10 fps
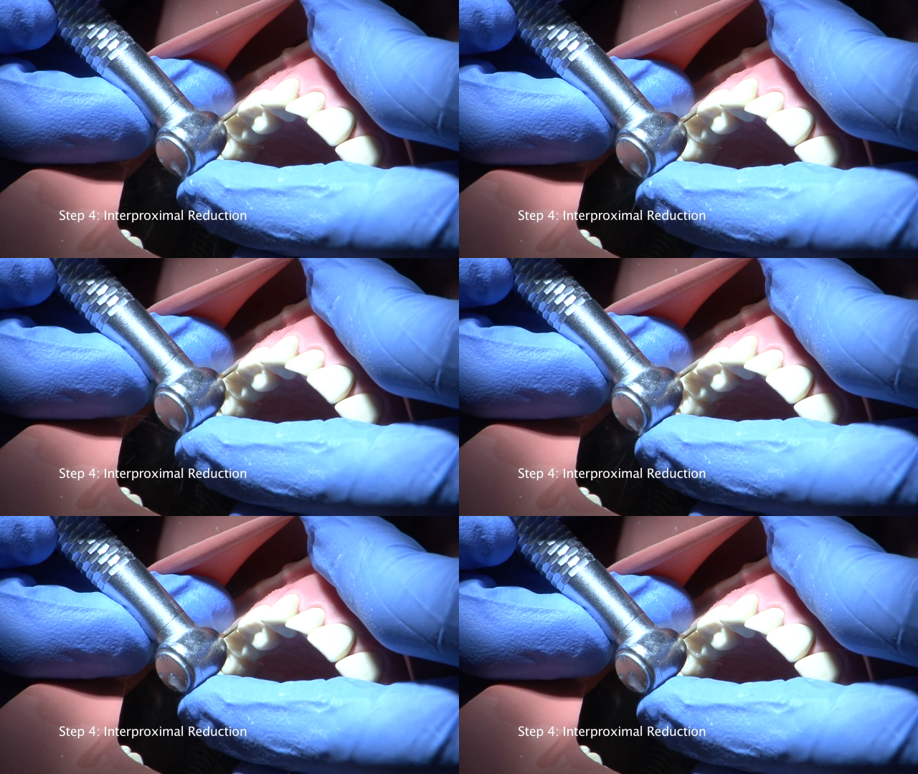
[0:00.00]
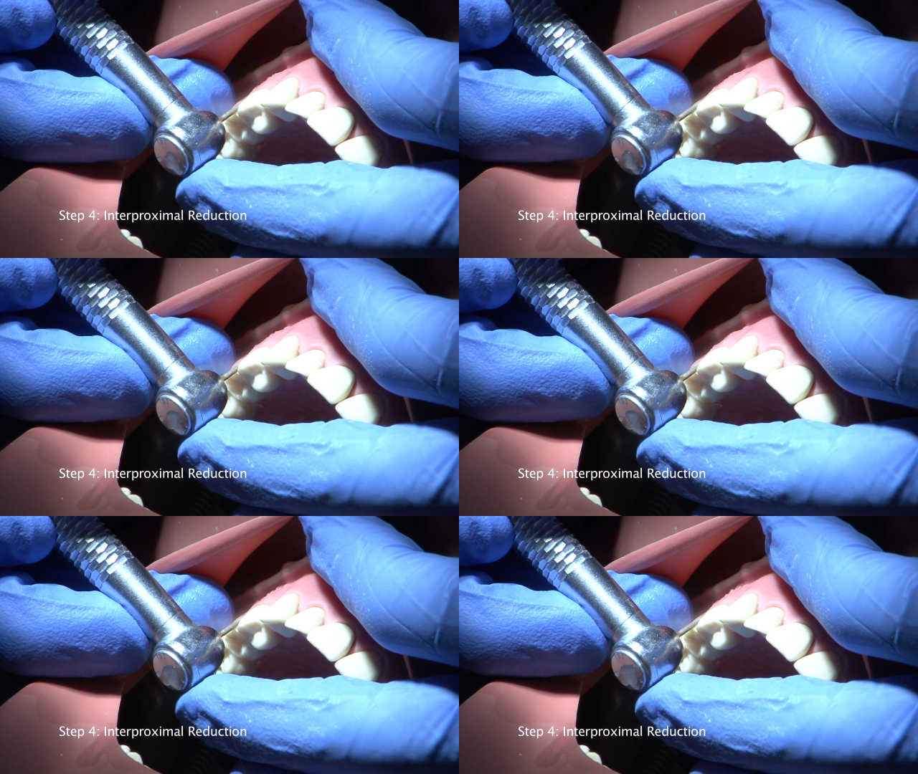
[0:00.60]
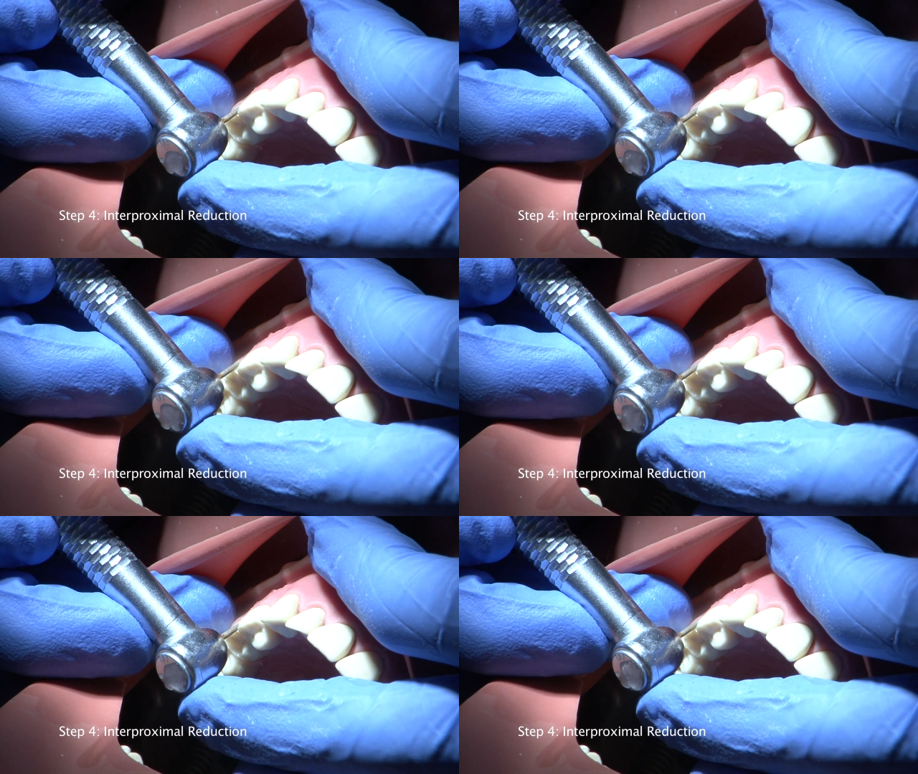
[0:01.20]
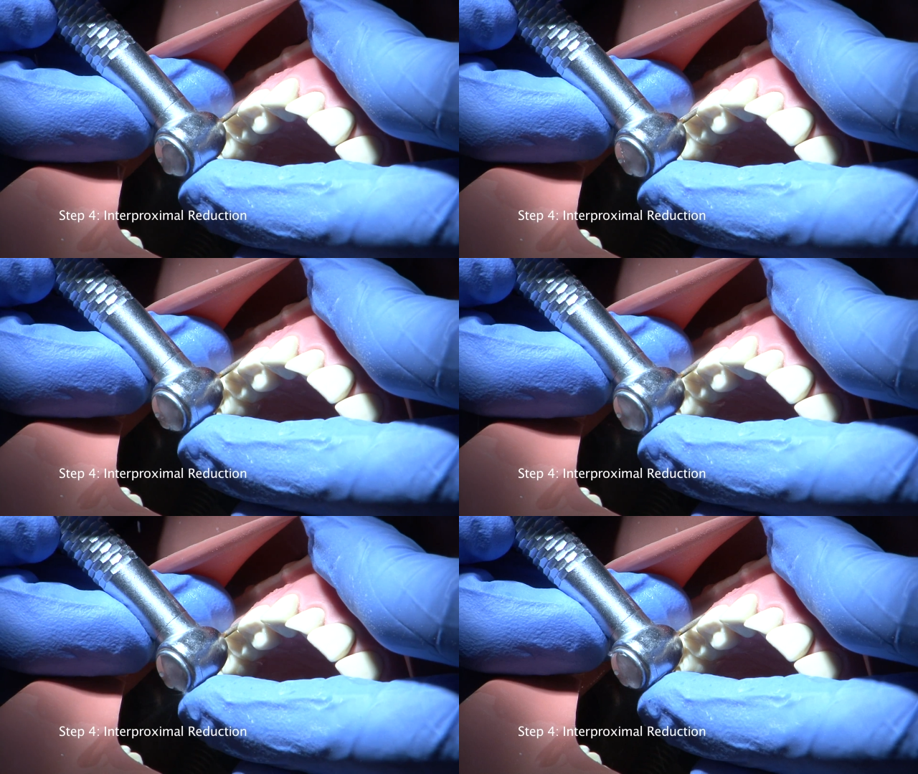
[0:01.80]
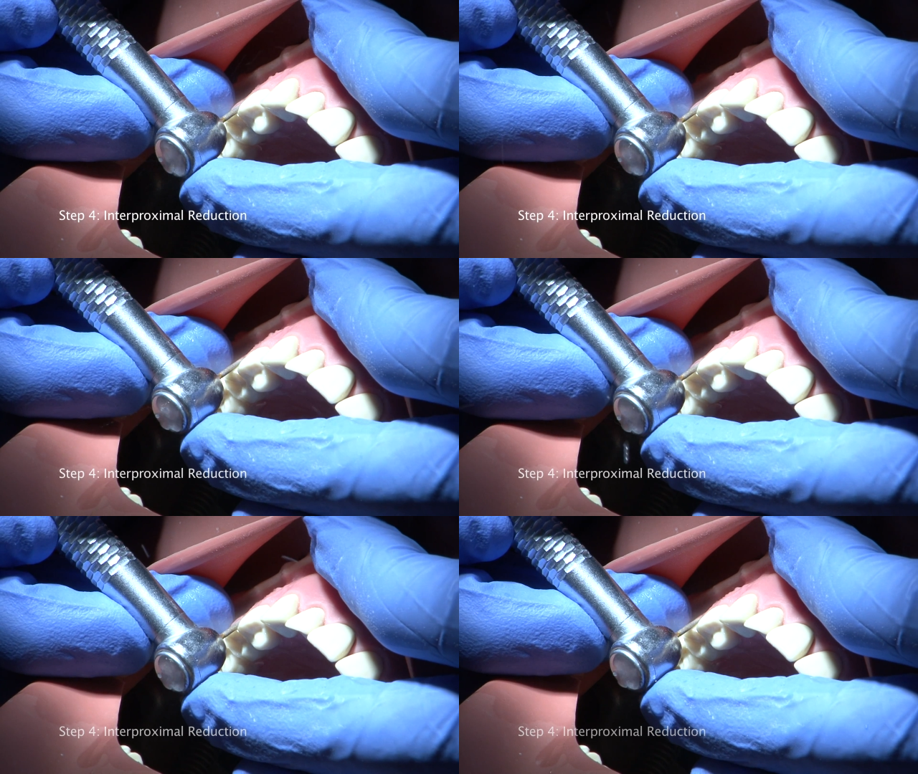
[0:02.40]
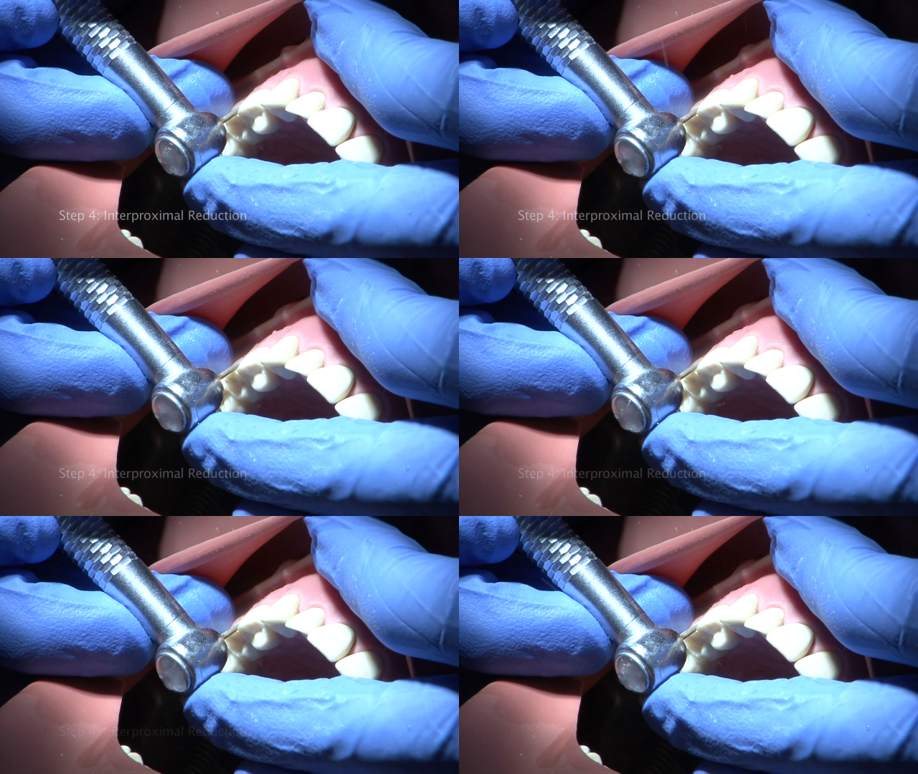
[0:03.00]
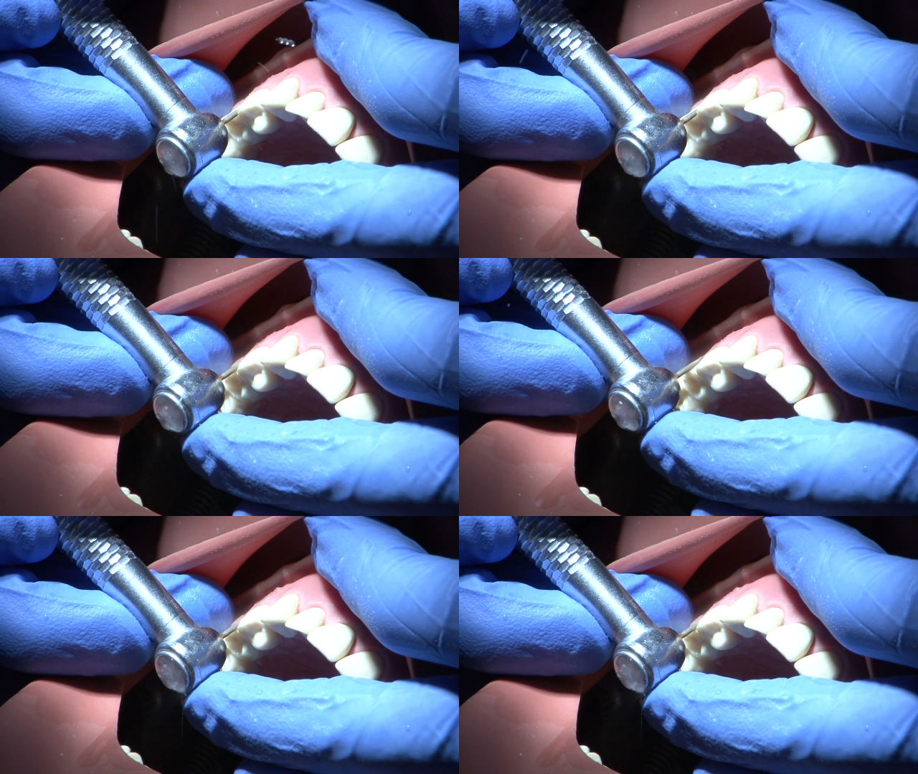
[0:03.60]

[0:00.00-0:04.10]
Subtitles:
(no speaker visible)